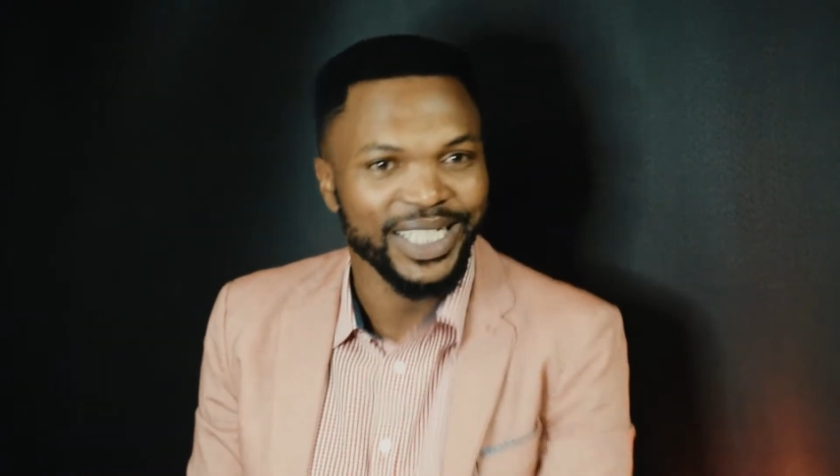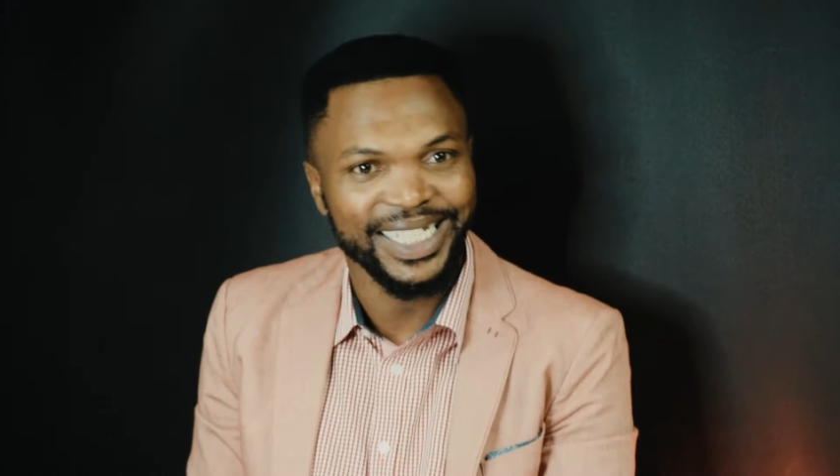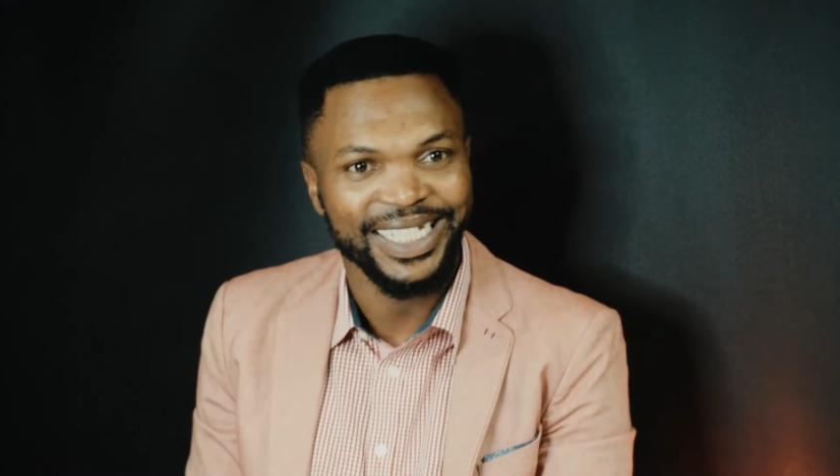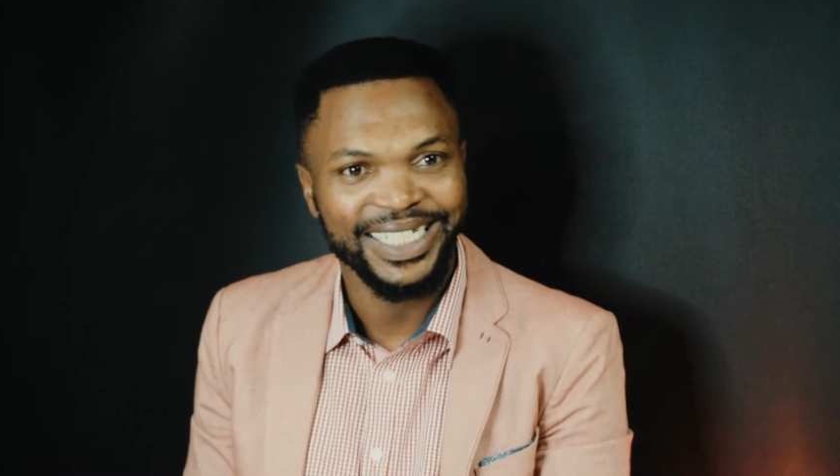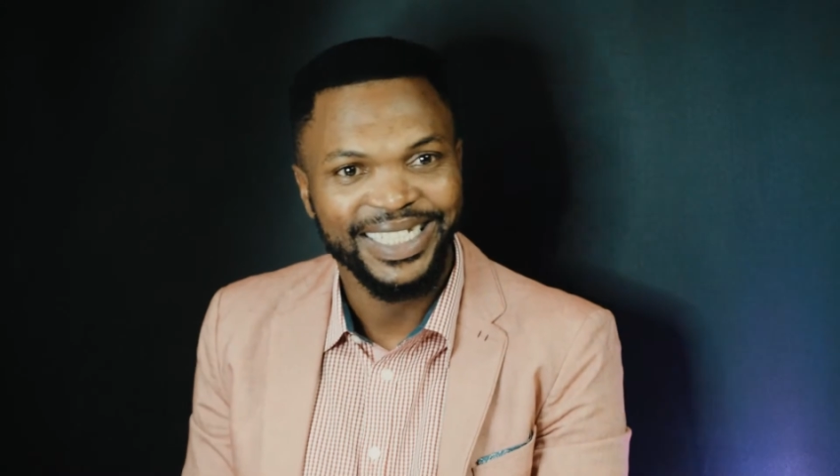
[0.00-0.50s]

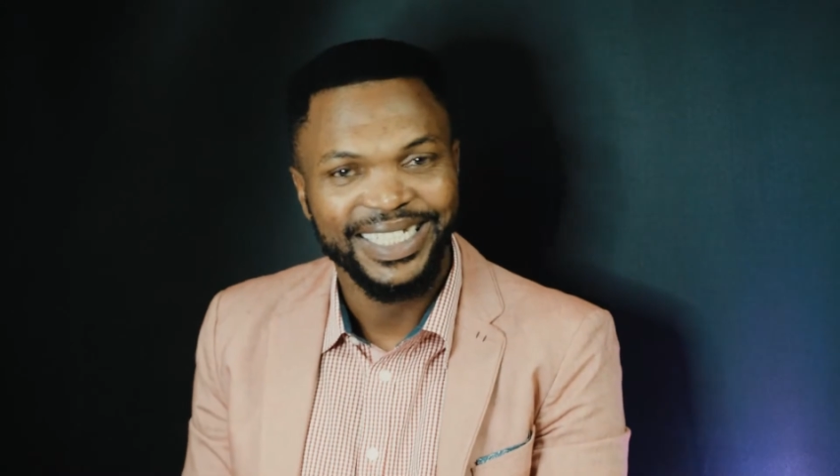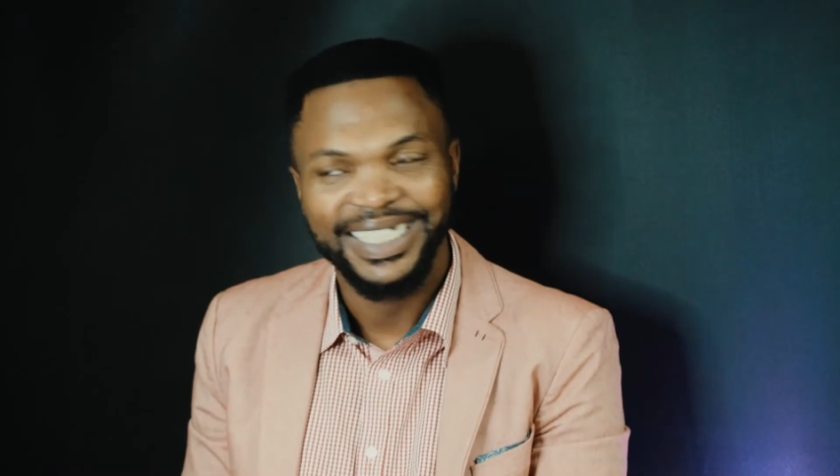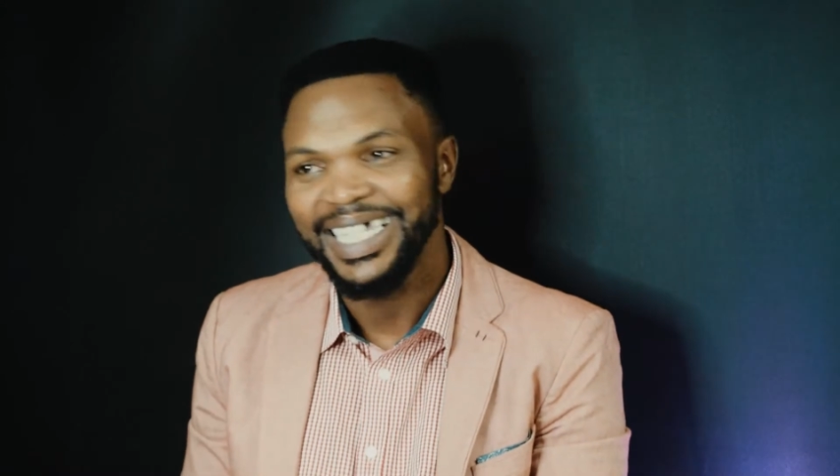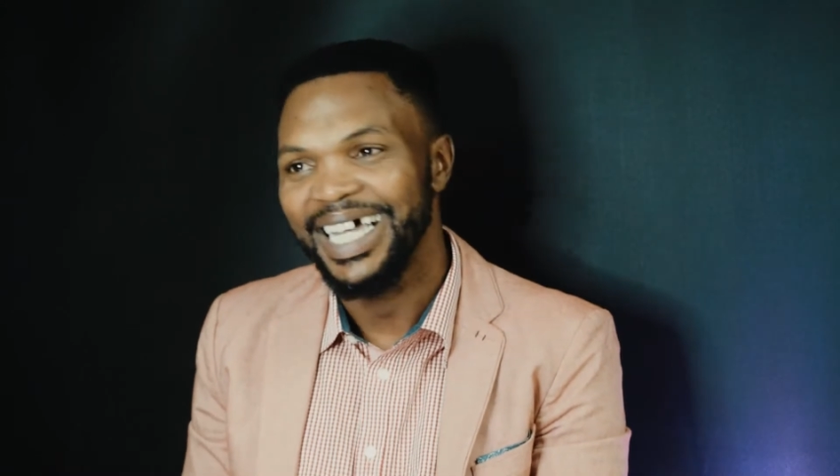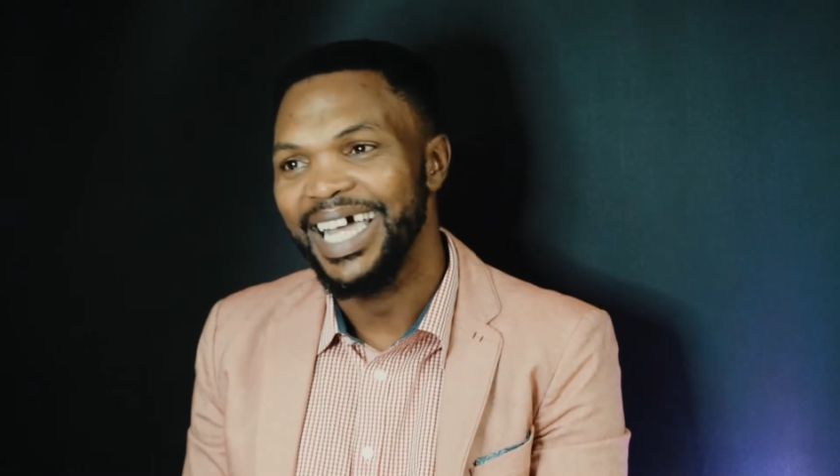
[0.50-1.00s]
Oh, yes.
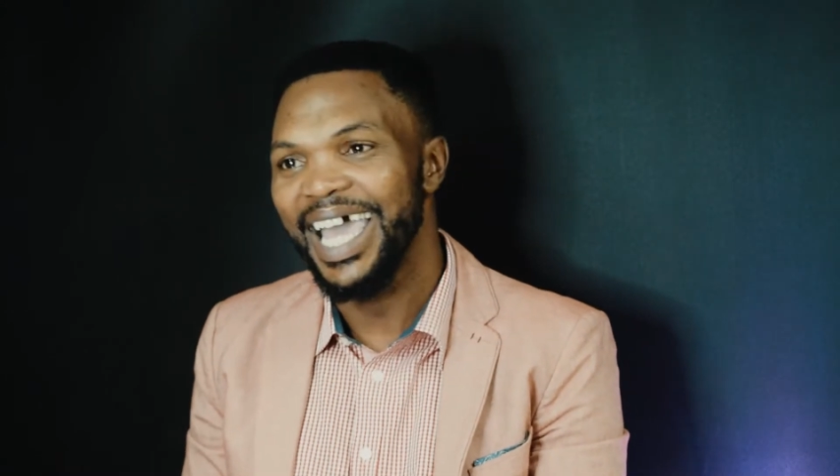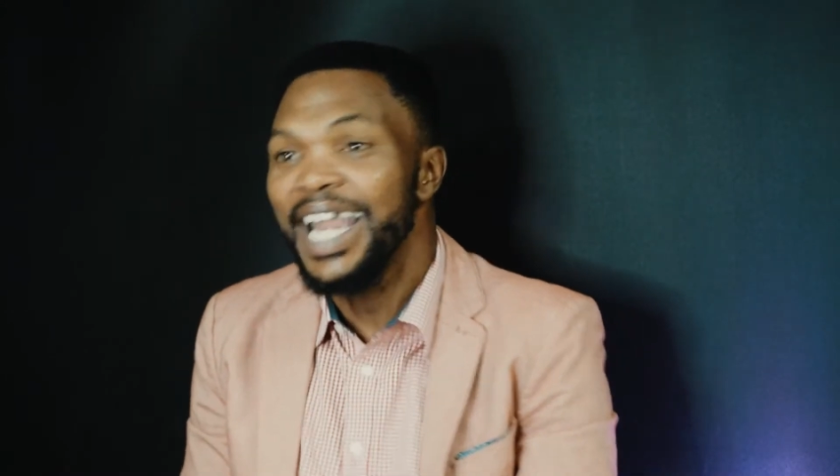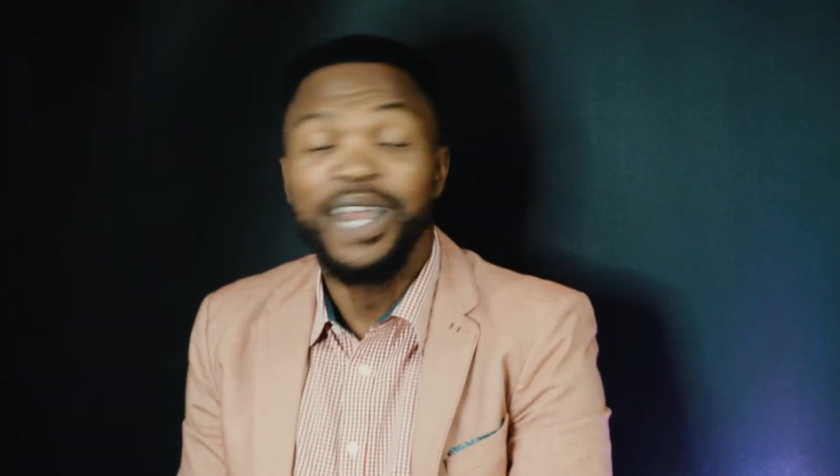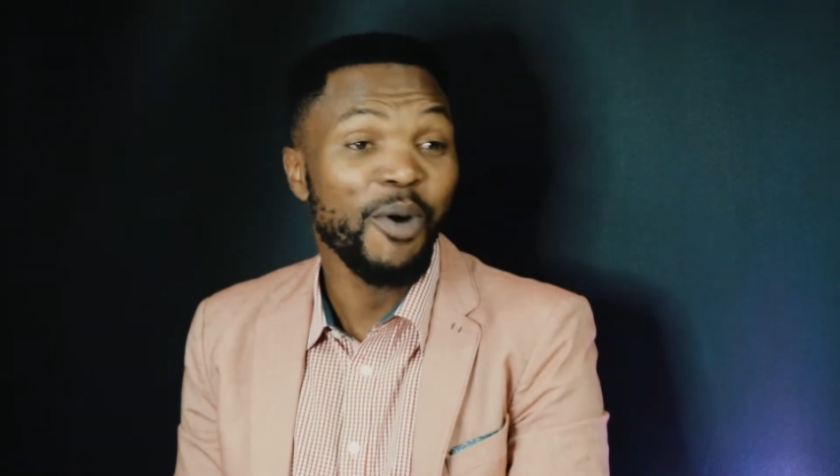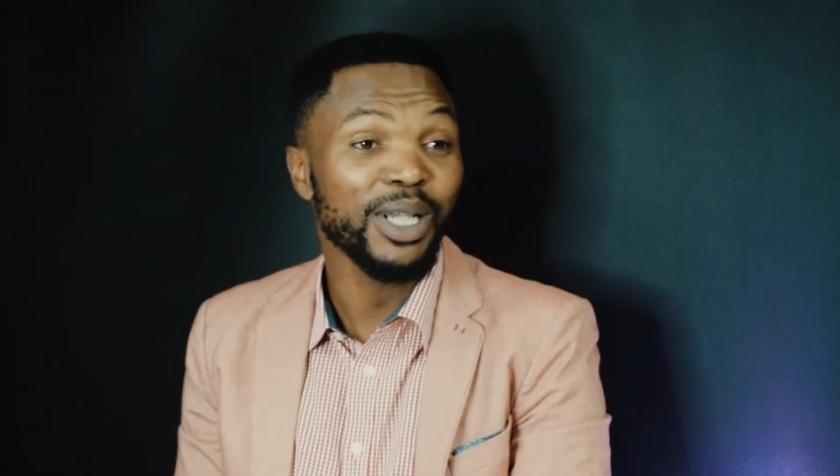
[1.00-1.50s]
Amen.
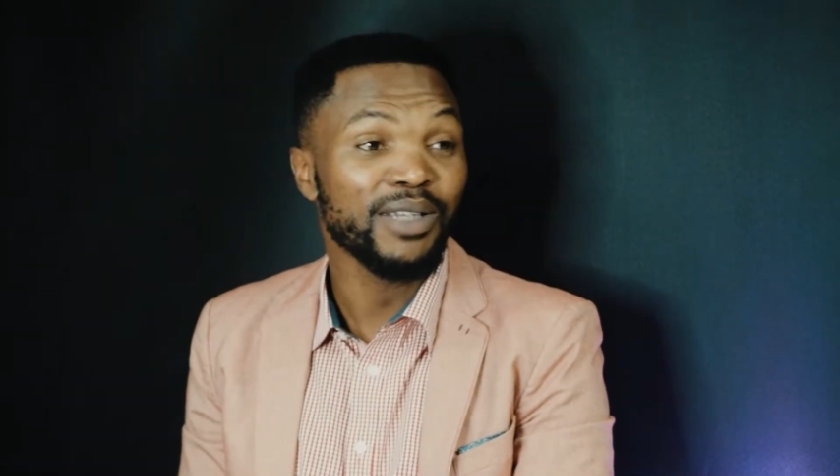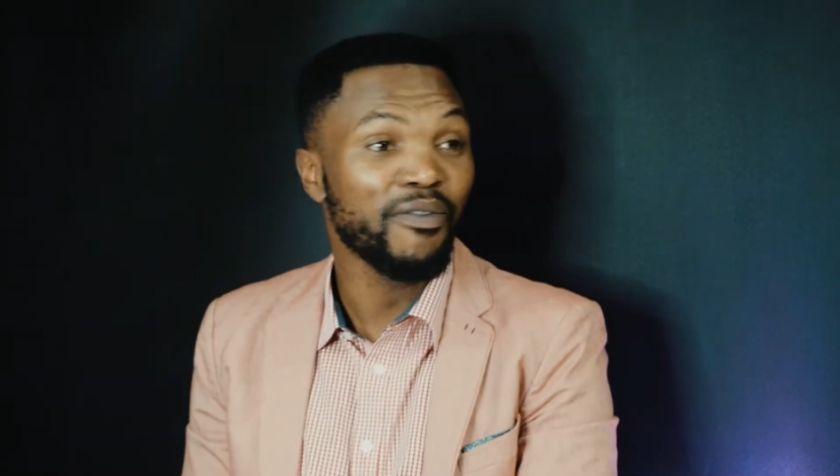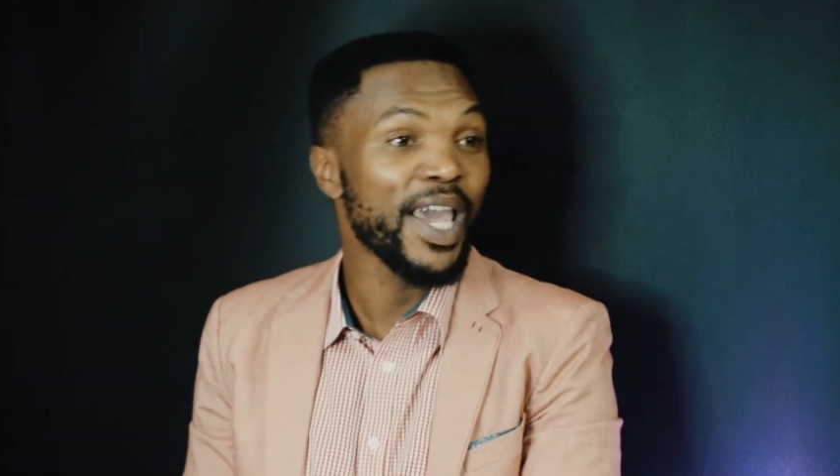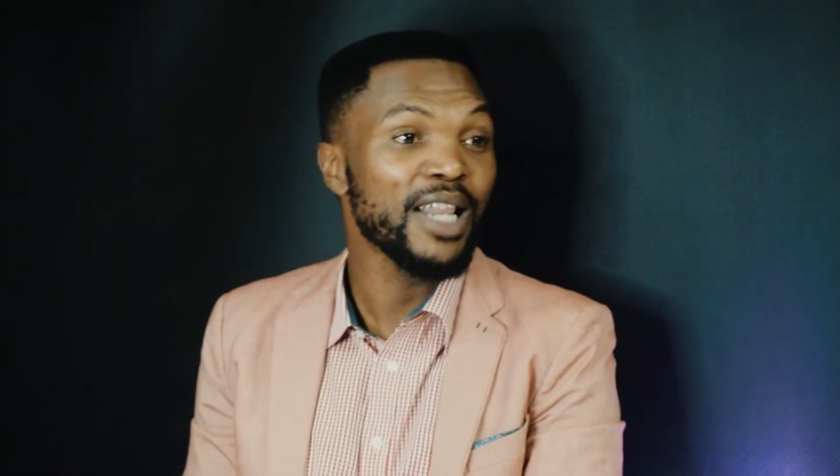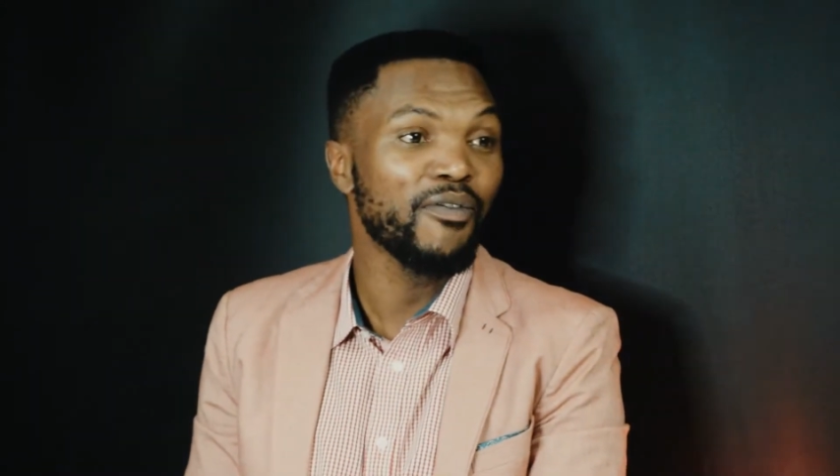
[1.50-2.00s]
And he was
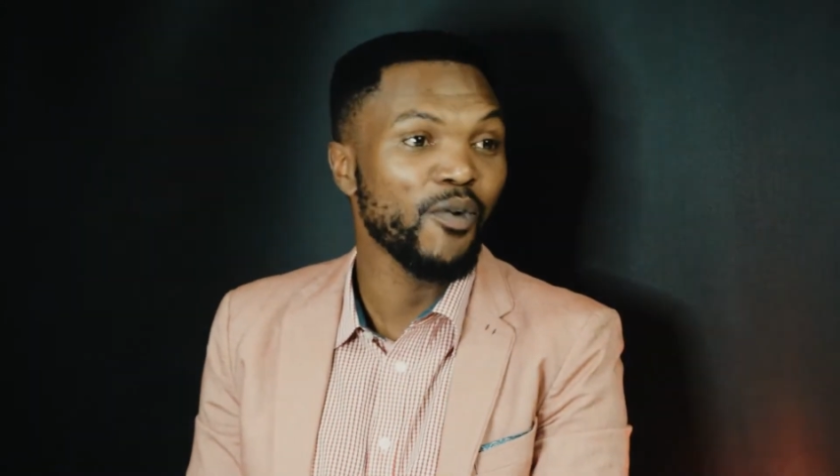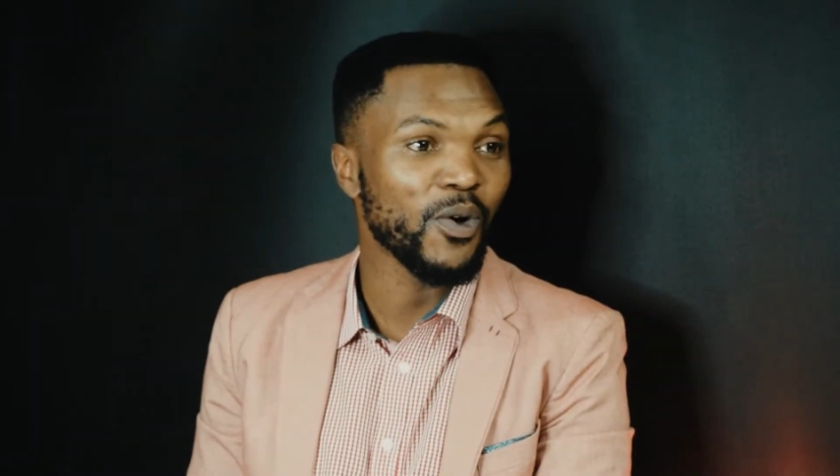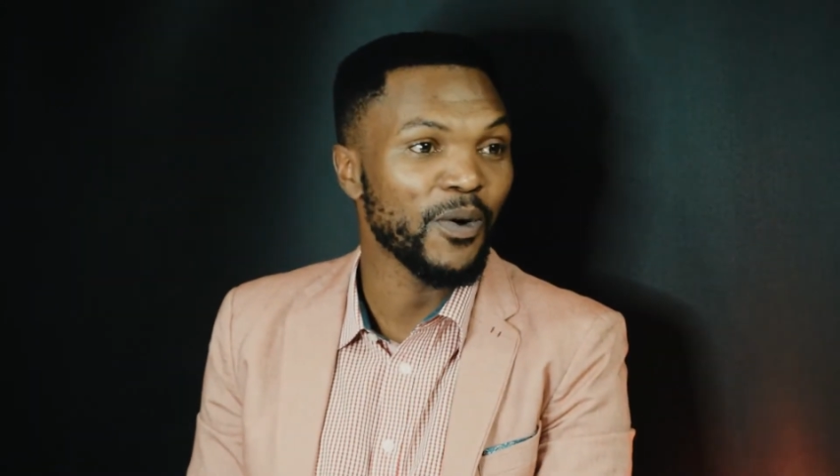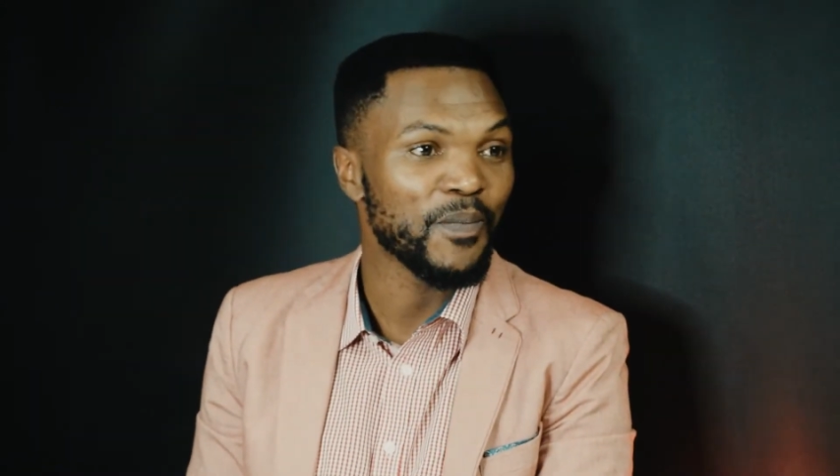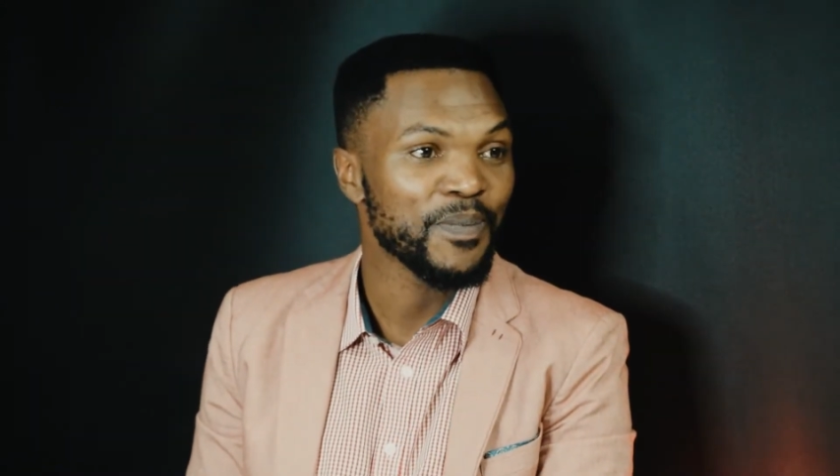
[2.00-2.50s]

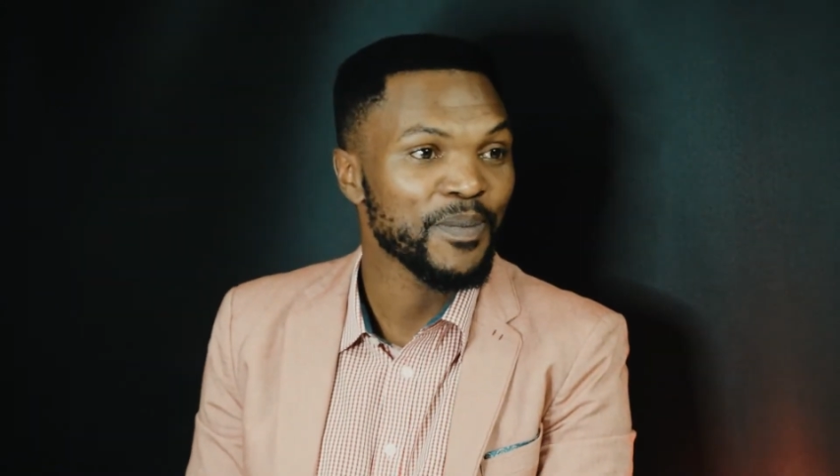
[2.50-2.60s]
faithful.